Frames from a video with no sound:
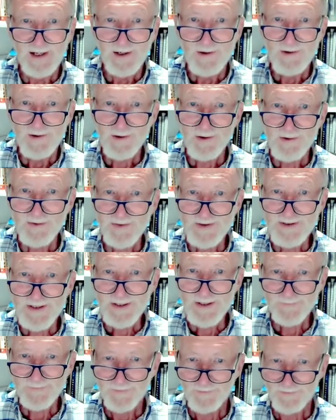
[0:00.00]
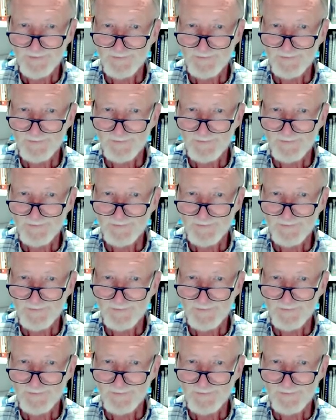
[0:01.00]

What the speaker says: Look at the difference.